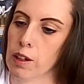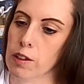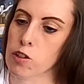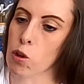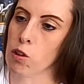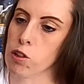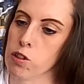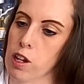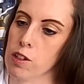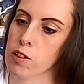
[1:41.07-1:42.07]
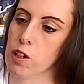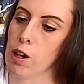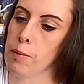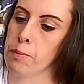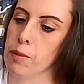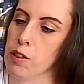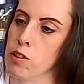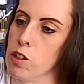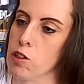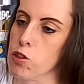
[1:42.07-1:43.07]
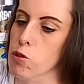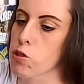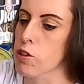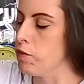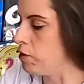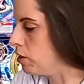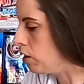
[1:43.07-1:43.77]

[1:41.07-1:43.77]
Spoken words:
Okay, this also says it's exclusive.